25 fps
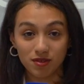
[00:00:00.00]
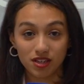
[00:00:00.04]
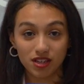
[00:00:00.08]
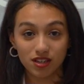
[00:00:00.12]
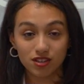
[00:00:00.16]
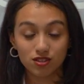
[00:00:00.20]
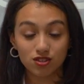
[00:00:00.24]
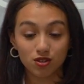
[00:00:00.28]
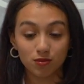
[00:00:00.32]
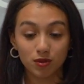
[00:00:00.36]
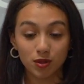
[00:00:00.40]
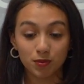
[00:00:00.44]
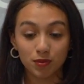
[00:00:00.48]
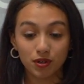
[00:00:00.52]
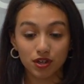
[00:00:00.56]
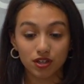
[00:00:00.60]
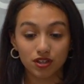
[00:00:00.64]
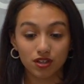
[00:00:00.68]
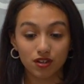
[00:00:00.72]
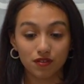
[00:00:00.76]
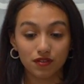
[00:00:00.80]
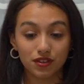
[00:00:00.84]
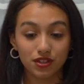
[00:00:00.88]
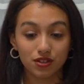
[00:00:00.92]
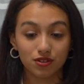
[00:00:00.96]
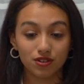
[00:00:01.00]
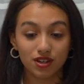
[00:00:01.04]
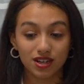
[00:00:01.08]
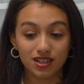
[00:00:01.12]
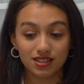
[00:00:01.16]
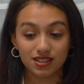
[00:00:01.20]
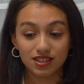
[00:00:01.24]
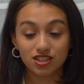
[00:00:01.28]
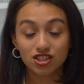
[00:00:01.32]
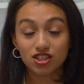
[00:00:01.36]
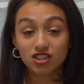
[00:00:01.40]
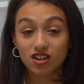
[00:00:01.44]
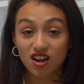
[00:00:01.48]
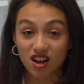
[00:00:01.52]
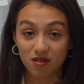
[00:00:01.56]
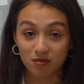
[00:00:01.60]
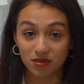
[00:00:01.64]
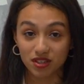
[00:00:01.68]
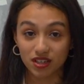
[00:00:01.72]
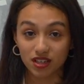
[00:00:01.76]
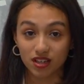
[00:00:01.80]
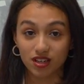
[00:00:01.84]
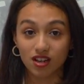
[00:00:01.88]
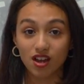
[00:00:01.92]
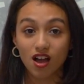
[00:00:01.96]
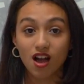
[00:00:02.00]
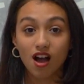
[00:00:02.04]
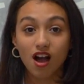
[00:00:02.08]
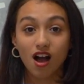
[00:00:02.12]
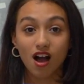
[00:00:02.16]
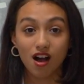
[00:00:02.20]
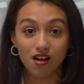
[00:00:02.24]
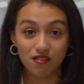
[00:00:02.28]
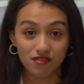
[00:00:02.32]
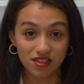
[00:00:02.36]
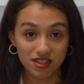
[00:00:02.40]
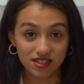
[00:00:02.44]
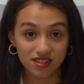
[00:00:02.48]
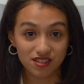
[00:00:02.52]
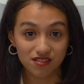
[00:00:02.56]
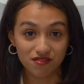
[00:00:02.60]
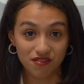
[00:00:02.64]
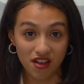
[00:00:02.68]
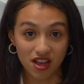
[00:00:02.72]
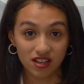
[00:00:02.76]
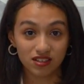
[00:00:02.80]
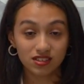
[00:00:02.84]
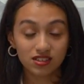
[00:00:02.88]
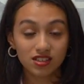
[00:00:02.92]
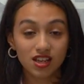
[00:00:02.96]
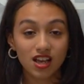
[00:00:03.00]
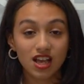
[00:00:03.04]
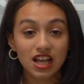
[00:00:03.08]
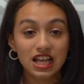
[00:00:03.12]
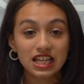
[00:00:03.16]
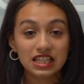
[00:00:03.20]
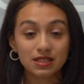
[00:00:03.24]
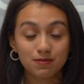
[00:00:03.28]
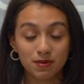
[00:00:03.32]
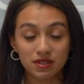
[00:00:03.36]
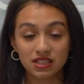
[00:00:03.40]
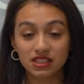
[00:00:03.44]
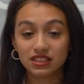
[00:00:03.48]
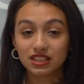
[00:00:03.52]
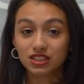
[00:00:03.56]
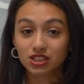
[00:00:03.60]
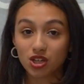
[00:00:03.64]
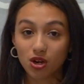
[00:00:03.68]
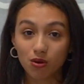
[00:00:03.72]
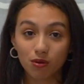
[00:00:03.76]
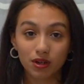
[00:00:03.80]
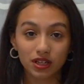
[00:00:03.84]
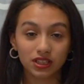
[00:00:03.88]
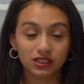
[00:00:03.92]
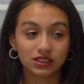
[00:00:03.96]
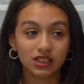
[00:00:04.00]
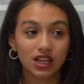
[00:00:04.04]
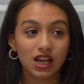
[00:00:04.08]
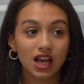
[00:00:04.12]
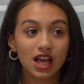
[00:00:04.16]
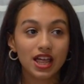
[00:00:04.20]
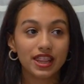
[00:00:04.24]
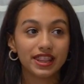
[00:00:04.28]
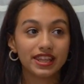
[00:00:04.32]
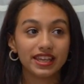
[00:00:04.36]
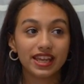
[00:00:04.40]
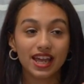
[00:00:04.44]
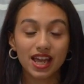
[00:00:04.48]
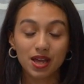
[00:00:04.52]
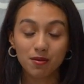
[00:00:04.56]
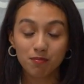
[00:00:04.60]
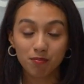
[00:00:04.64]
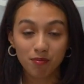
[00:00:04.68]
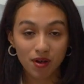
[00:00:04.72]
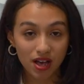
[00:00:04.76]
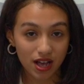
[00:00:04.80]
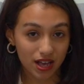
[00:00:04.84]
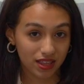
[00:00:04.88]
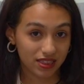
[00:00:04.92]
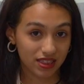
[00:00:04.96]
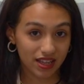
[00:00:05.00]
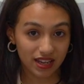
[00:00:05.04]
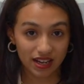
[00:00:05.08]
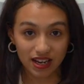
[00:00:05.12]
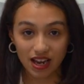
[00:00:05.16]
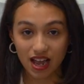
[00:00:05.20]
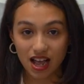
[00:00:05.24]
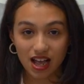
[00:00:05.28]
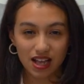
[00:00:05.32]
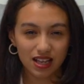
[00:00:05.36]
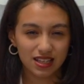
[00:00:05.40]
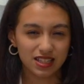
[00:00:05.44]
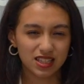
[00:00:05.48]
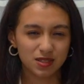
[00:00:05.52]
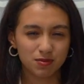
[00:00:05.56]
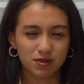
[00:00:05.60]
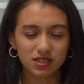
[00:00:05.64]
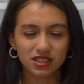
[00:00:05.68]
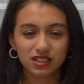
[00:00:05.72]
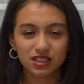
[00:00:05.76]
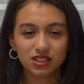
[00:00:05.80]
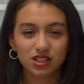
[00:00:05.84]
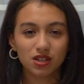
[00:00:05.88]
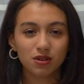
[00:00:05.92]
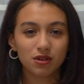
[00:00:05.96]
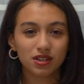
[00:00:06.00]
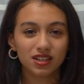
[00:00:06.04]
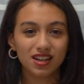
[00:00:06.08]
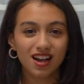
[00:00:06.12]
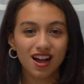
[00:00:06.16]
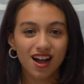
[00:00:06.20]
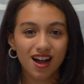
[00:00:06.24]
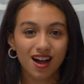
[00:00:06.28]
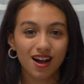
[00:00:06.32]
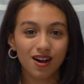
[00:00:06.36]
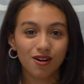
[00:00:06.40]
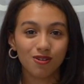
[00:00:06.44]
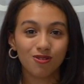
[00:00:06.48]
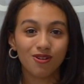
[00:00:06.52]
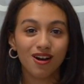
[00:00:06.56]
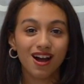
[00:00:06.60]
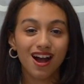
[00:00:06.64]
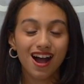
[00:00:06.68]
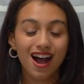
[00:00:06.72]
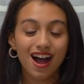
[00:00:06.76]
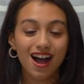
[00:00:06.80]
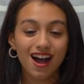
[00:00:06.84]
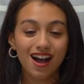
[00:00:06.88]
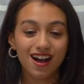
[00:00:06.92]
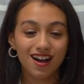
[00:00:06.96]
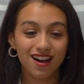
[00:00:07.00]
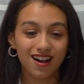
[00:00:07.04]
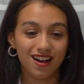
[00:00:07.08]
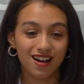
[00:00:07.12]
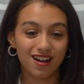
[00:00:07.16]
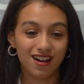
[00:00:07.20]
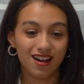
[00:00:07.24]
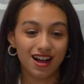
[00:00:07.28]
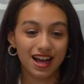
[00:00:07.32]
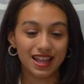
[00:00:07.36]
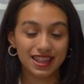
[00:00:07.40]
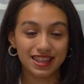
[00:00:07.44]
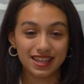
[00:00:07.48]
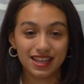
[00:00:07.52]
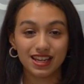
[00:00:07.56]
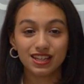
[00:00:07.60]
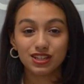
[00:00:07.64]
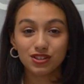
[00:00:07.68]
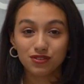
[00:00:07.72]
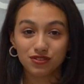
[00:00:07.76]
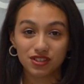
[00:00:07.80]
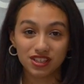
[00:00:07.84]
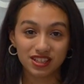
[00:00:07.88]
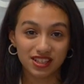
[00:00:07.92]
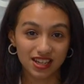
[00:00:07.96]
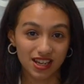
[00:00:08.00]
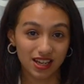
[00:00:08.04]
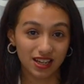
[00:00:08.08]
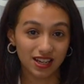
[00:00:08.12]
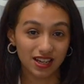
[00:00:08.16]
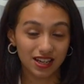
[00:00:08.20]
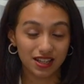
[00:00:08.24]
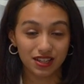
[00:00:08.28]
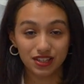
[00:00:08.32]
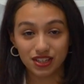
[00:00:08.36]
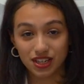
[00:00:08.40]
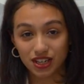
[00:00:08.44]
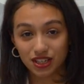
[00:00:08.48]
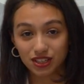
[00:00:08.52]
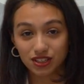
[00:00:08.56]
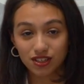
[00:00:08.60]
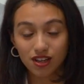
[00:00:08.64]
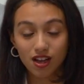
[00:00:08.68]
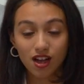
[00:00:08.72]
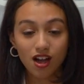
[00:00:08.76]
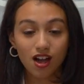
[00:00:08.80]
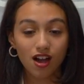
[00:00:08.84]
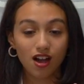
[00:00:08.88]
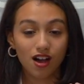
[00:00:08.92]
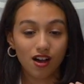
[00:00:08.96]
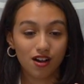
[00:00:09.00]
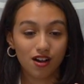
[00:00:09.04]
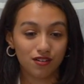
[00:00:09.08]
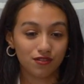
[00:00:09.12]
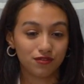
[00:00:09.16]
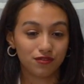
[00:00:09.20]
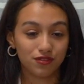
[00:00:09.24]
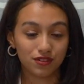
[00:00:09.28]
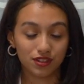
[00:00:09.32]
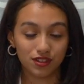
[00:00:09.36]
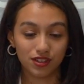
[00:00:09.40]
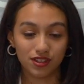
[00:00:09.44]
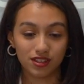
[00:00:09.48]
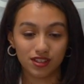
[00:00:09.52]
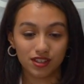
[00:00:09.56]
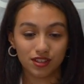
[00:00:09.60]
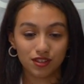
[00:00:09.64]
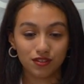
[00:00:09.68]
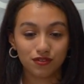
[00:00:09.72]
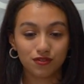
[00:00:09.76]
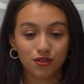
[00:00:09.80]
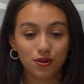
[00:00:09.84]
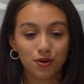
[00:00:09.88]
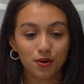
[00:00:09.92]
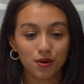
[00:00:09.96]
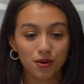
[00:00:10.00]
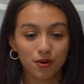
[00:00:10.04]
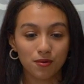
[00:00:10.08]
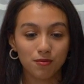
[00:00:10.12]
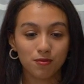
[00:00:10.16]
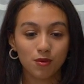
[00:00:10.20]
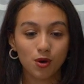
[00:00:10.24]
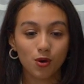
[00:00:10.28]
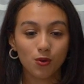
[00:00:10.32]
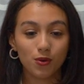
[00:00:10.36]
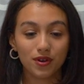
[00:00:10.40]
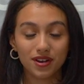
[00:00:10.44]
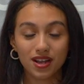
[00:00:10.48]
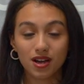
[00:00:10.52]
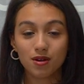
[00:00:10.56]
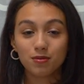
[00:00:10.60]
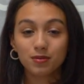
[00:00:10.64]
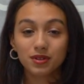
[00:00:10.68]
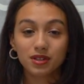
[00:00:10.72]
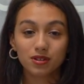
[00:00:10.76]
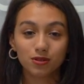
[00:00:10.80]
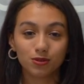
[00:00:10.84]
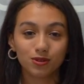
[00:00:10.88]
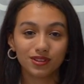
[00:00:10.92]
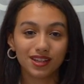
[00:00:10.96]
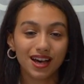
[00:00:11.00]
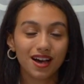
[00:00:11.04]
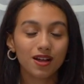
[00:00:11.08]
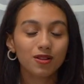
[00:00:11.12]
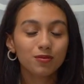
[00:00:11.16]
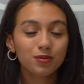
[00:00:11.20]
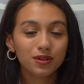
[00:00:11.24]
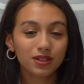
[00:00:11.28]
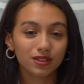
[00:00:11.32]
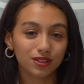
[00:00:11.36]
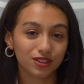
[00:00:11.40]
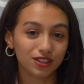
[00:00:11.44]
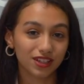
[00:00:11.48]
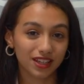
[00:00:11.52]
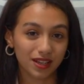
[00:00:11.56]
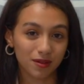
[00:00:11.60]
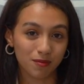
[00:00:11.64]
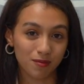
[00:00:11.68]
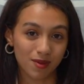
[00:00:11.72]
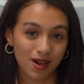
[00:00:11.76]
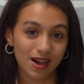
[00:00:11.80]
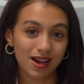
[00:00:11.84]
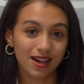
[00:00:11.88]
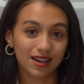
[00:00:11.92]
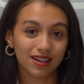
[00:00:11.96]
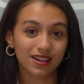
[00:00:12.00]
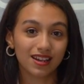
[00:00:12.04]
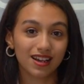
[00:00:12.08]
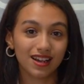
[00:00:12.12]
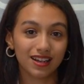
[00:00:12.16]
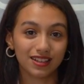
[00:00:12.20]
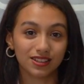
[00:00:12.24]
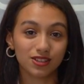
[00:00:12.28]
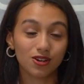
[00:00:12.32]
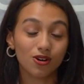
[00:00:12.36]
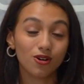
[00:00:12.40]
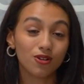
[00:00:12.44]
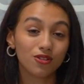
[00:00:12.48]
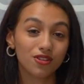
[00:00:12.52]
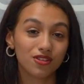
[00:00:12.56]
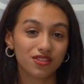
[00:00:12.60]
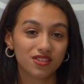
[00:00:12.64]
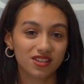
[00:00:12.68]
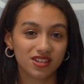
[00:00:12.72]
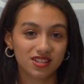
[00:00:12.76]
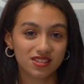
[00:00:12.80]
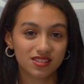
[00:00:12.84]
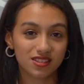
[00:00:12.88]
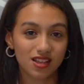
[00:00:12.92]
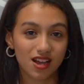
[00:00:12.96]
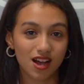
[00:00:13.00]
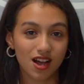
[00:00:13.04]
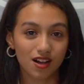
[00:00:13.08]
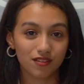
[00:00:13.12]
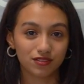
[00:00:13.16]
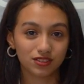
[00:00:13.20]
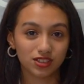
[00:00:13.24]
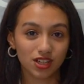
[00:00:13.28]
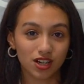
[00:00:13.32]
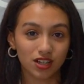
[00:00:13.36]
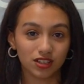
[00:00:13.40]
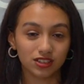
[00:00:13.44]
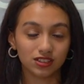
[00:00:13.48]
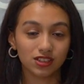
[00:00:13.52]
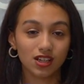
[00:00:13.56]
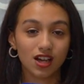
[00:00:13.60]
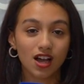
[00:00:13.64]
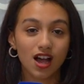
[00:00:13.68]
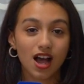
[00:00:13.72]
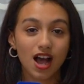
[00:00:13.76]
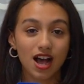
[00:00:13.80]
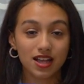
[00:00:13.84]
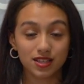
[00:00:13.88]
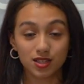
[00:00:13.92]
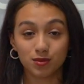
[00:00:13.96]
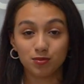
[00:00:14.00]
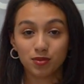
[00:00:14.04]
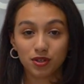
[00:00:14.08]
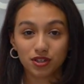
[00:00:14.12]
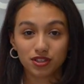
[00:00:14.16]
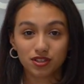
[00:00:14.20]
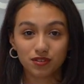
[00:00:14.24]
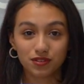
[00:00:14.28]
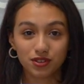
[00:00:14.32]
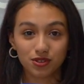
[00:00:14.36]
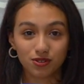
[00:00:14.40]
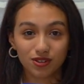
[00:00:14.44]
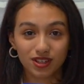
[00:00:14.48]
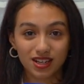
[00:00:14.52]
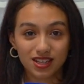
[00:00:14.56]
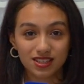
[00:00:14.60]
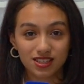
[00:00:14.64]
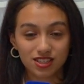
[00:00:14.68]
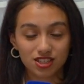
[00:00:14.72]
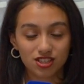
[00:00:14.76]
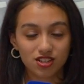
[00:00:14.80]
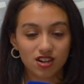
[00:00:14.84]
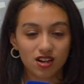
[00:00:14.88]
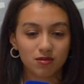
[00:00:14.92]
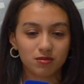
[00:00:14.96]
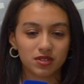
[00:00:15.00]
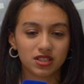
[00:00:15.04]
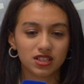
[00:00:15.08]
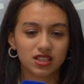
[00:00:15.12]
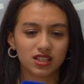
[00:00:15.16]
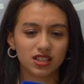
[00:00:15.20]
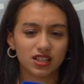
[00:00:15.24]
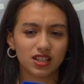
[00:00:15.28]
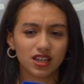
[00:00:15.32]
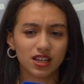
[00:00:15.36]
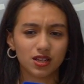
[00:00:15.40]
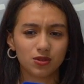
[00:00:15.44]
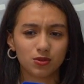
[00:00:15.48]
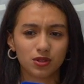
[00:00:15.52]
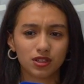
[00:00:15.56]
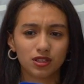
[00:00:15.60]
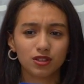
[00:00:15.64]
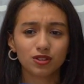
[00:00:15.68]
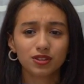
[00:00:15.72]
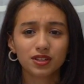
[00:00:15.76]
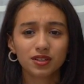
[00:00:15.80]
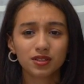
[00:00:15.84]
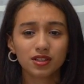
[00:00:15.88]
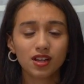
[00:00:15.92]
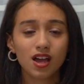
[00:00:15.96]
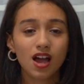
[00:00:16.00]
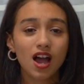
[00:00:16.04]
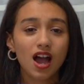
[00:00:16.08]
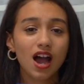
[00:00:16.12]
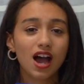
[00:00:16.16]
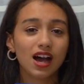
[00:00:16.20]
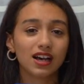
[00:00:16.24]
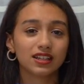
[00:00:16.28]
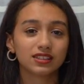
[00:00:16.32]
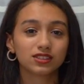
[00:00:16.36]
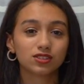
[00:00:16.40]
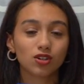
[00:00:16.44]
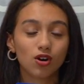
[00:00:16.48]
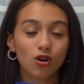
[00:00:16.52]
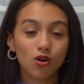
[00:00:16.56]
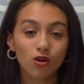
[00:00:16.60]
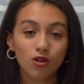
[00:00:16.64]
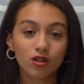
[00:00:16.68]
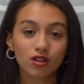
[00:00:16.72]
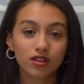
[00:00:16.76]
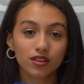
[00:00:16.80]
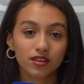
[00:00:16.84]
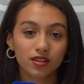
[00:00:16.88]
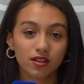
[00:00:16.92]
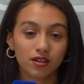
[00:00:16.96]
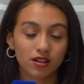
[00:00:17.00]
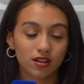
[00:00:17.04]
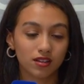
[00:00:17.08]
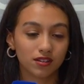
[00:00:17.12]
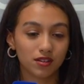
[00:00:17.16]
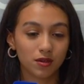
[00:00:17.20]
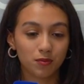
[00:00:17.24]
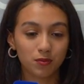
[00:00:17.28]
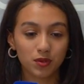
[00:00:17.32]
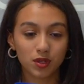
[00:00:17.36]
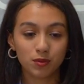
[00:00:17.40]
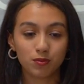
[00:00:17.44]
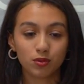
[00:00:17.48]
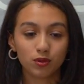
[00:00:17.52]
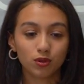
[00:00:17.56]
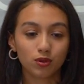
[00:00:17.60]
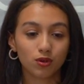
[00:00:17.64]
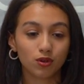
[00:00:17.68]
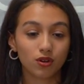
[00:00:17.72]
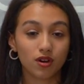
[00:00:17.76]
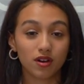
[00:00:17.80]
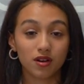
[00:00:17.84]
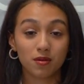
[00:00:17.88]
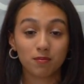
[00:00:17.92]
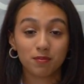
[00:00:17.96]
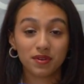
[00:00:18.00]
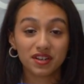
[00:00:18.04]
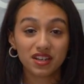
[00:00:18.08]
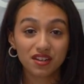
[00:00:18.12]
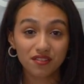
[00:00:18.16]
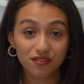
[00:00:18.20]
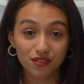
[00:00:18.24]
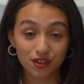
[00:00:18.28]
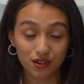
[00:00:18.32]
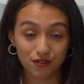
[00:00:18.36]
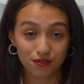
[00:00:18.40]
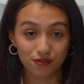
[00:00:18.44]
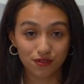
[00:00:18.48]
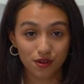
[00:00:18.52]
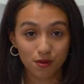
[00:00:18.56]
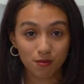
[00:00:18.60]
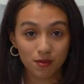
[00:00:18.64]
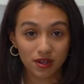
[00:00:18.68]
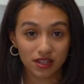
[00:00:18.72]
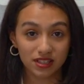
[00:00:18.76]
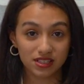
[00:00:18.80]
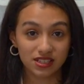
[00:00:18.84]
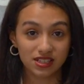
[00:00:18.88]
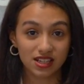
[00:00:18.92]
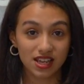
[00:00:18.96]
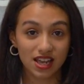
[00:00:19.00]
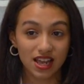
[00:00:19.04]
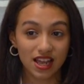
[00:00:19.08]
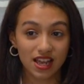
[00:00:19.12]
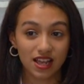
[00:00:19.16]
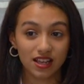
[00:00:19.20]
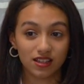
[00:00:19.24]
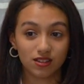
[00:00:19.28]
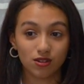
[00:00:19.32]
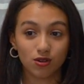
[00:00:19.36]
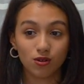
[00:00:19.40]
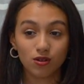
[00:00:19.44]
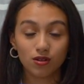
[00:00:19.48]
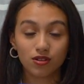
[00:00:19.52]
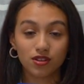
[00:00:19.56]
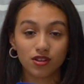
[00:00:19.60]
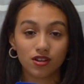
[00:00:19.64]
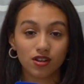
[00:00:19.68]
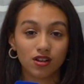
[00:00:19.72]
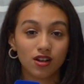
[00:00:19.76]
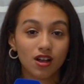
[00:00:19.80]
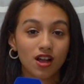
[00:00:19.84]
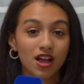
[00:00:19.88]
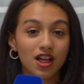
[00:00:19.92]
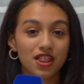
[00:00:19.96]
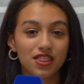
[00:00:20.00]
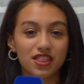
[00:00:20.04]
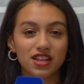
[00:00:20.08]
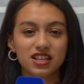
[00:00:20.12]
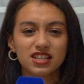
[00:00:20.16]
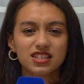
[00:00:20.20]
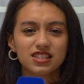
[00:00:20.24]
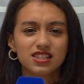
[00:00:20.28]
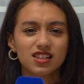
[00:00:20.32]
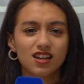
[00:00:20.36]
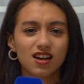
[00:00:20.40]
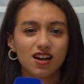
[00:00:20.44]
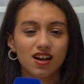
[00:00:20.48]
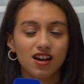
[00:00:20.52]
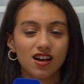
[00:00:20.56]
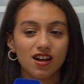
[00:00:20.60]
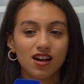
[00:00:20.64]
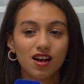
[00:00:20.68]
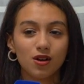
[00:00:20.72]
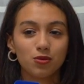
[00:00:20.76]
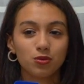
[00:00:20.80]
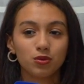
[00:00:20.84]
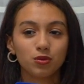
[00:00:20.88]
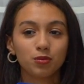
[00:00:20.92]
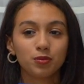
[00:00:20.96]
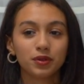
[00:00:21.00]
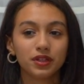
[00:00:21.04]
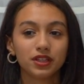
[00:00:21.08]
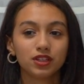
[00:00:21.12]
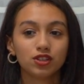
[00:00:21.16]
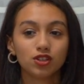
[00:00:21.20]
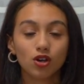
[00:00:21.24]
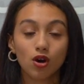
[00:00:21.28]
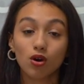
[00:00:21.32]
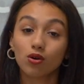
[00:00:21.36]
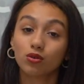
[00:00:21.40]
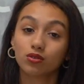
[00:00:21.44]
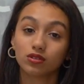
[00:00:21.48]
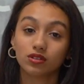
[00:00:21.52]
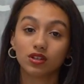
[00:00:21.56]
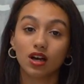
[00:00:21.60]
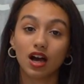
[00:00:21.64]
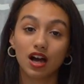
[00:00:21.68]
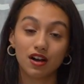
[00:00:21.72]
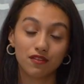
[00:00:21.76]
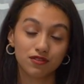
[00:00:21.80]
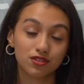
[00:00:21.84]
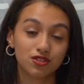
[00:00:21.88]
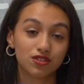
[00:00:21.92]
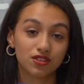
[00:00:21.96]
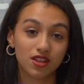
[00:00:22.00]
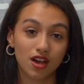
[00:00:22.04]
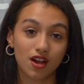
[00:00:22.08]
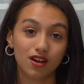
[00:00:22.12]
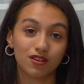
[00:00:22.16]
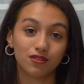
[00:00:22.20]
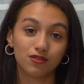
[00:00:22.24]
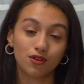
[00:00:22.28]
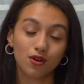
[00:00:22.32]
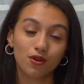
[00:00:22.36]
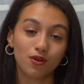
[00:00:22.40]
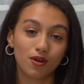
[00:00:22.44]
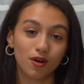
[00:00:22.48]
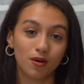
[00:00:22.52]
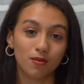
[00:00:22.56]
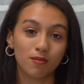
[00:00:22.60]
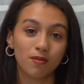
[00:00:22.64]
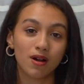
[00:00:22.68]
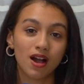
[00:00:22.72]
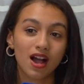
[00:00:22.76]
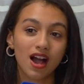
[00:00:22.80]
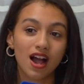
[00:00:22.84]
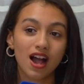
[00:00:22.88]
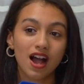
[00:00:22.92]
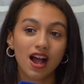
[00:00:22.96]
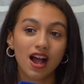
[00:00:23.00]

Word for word: for me to be part of the organization committee of this event, especially knowing the impact that it has, especially knowing how Uh, at the end of the day, at the end of the, the forum, when I'll, be, when I'll be looking back at all the things that I've done as a part of the organization committee, and when looking at all the, the people who are going to benefit from it and all the things that will be known after that forum,